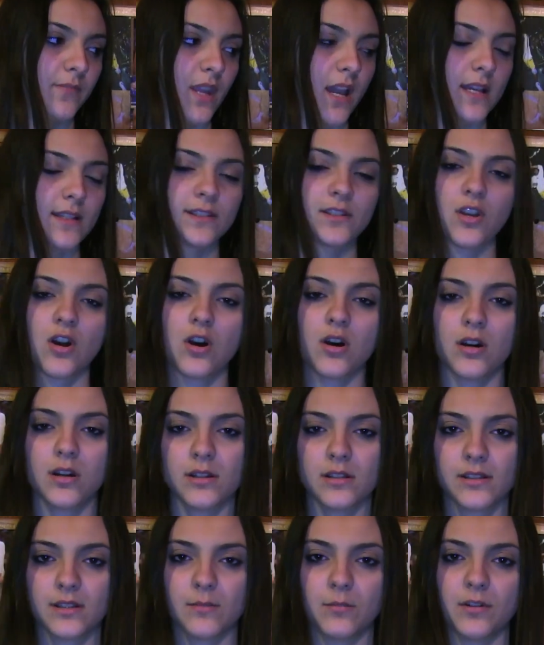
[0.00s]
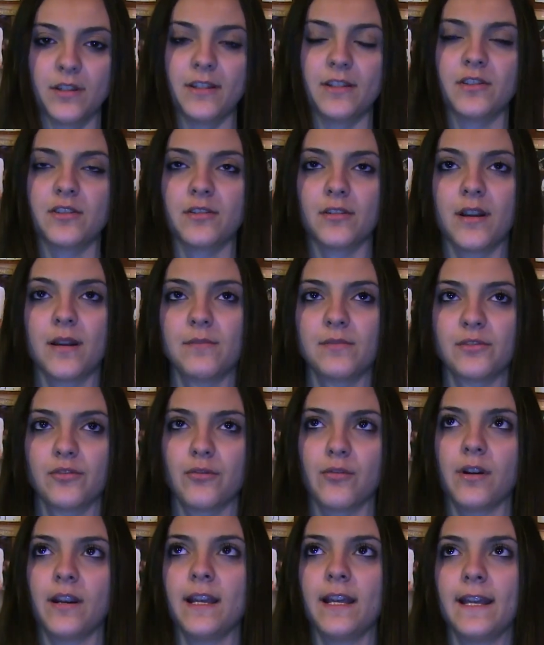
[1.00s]
I saw someone Instagram
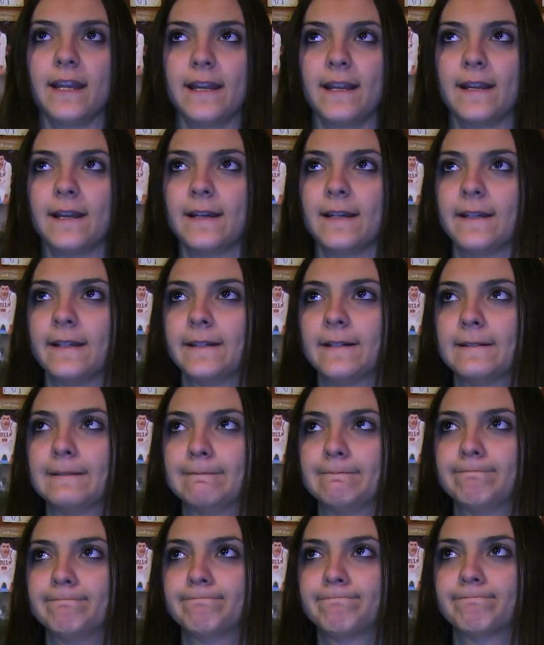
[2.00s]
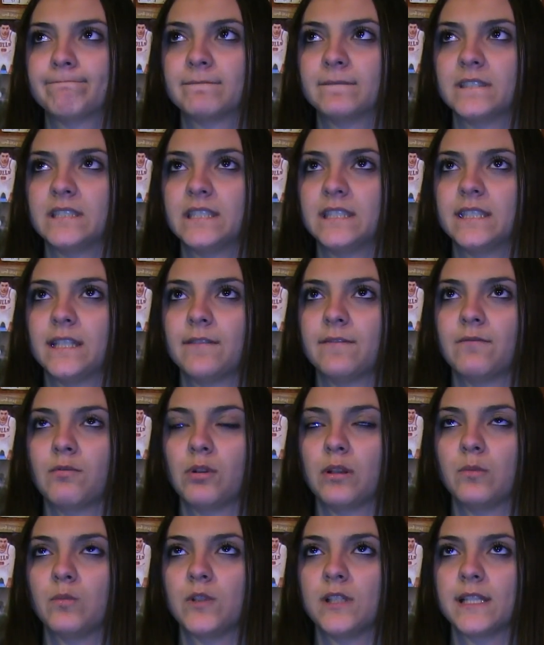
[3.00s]
storied it, and it said
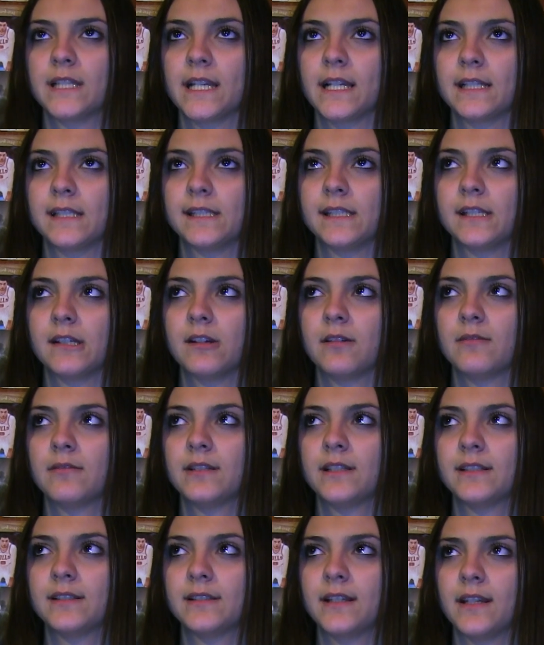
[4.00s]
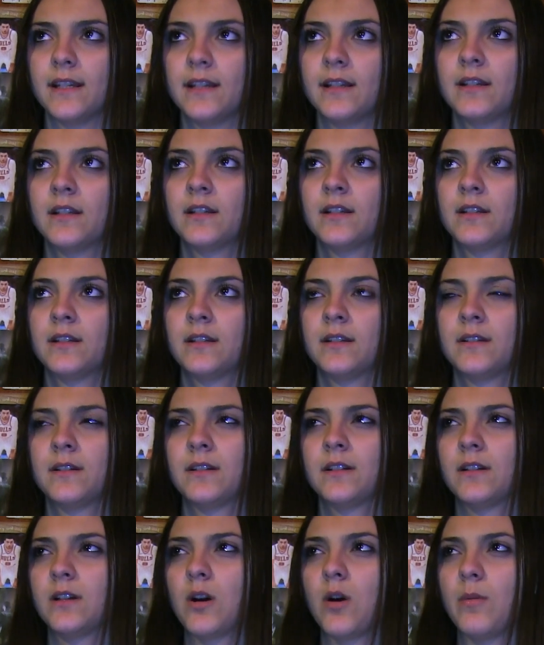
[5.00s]
41 seconds ago, and it said
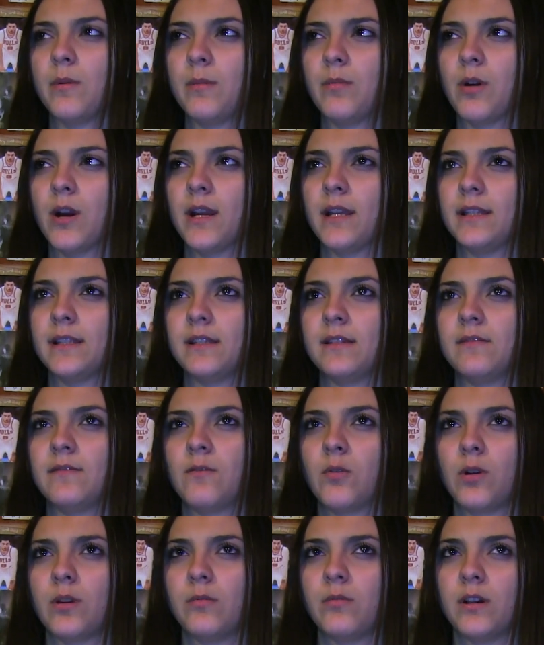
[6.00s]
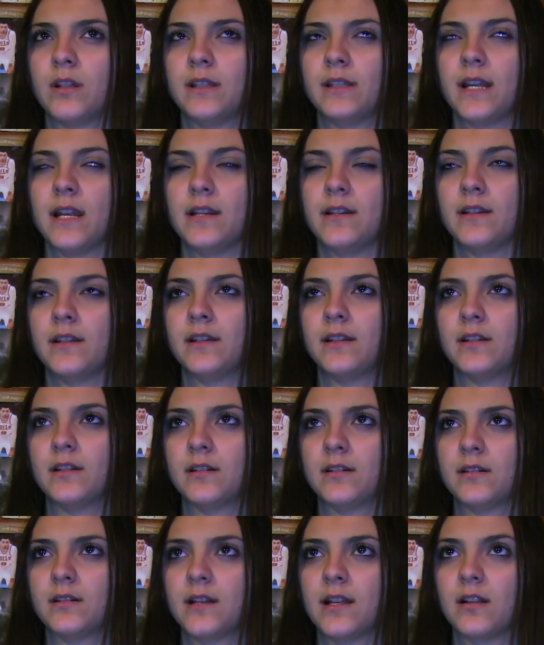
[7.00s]
Kobe Bryant, 41, dead in
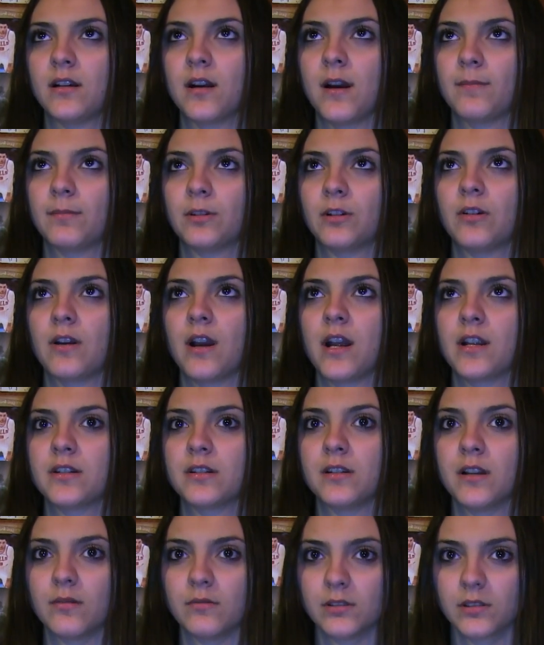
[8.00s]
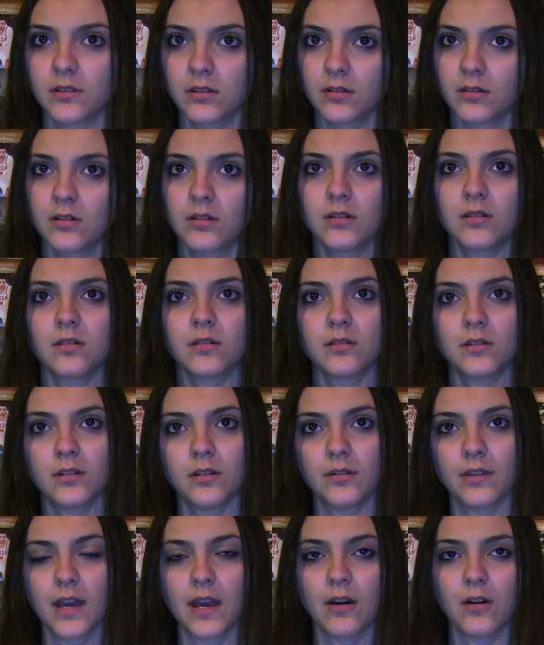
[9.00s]
a helicopter crash, and I was,
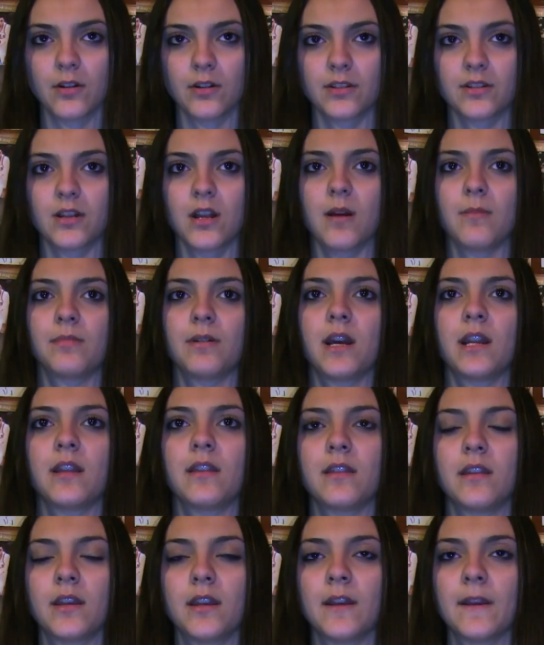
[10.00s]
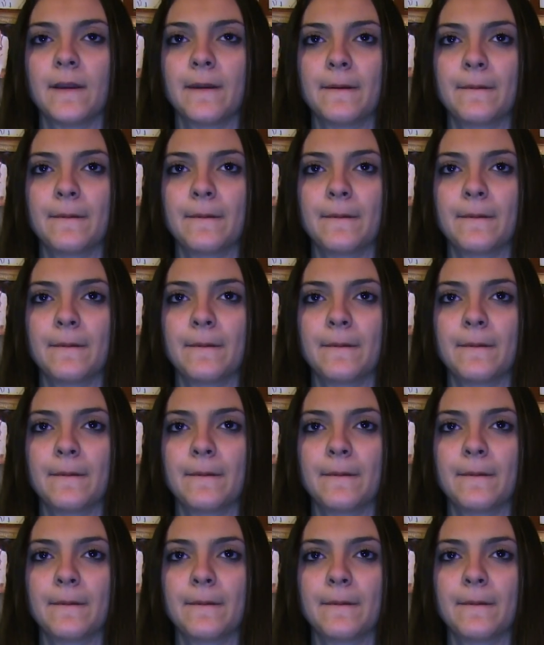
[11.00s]
that heart stopped kind of thing.